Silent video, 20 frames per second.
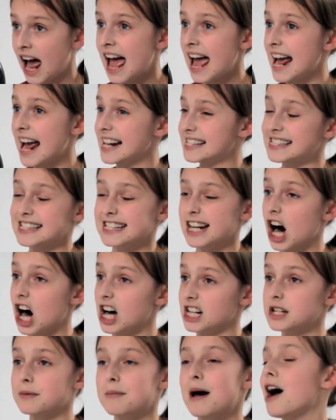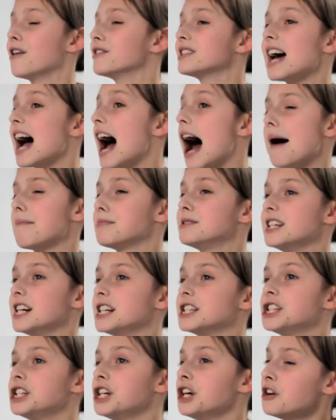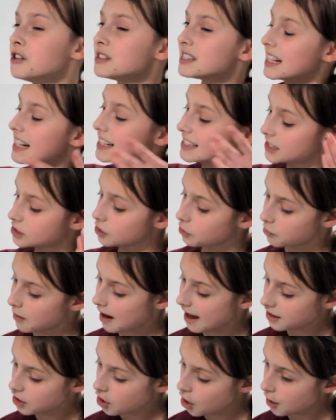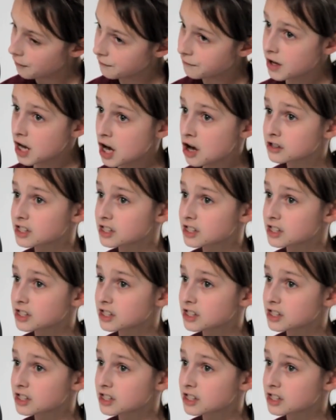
It's not about aptitude, it's the way you're viewed.